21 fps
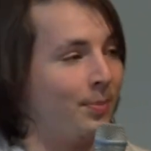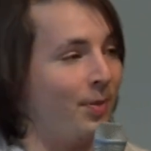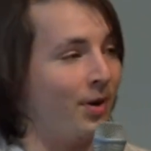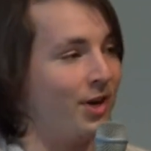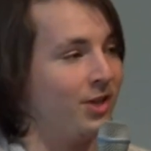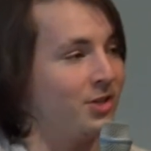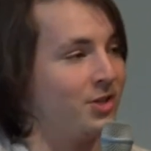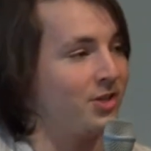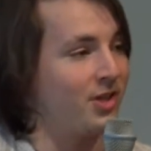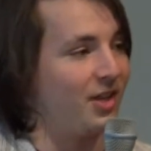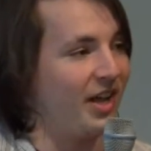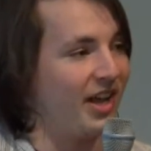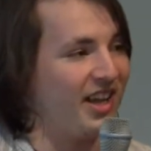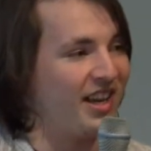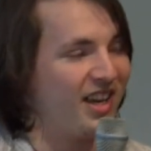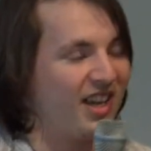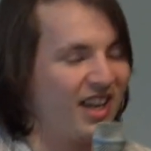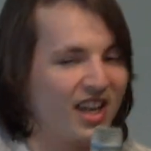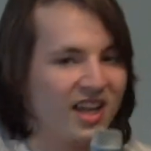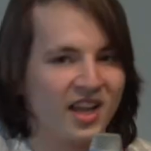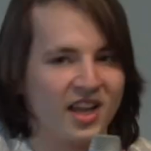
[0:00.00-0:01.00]

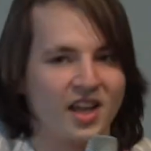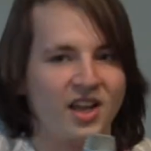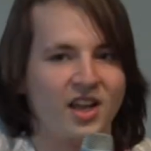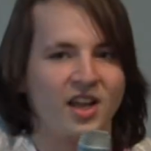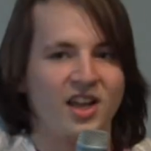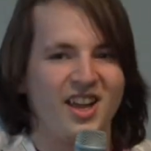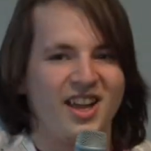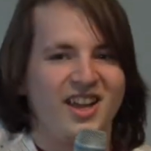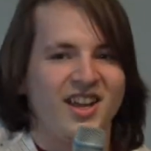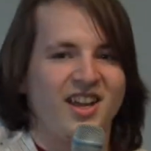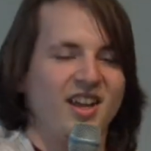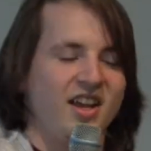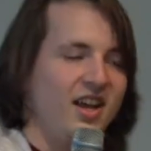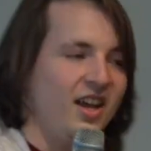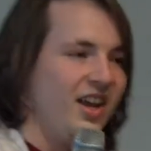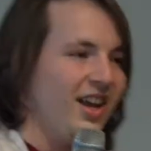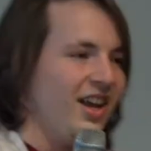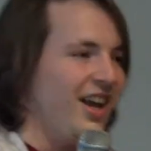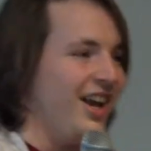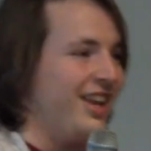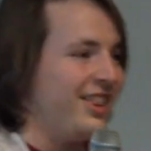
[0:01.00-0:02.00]
punchline.
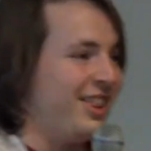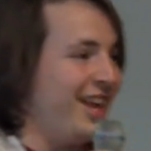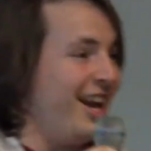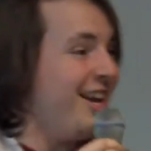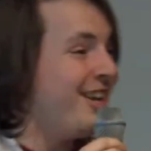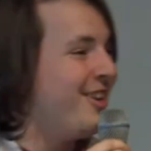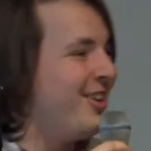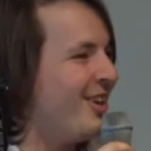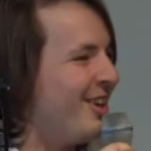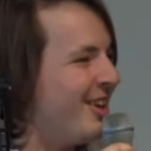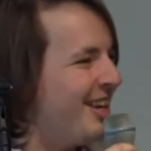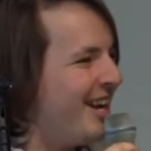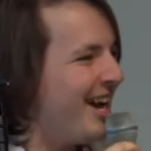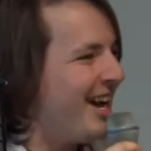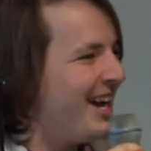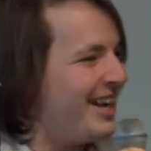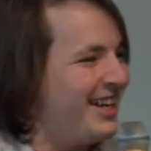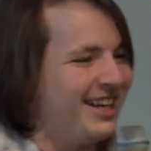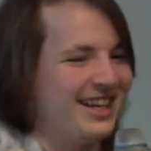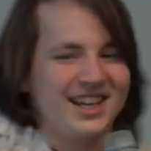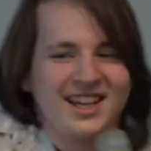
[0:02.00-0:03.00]
Thank you, good
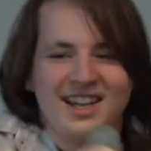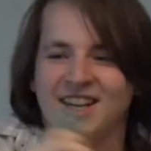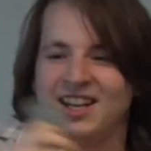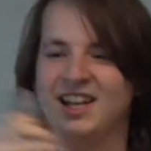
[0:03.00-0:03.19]
night.